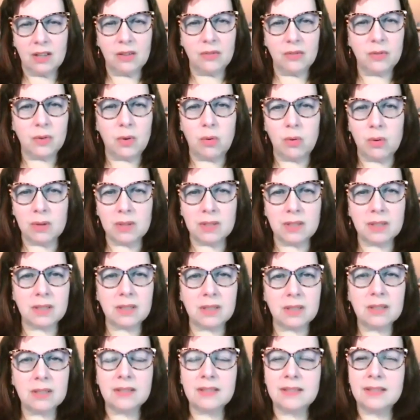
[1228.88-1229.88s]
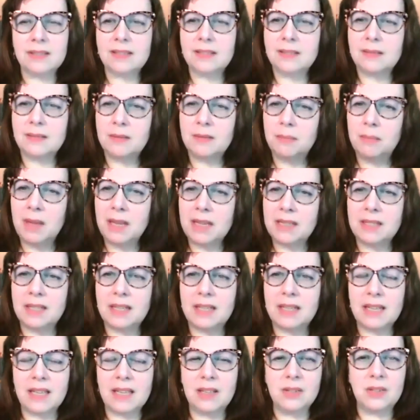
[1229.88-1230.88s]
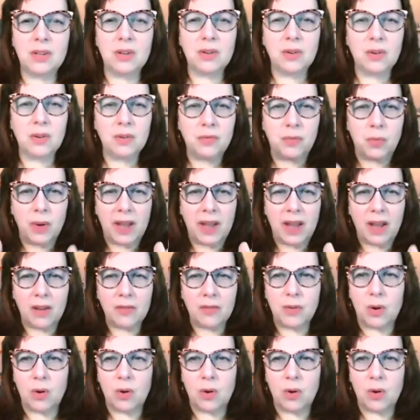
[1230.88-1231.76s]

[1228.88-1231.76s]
Of course, makes it easier if we have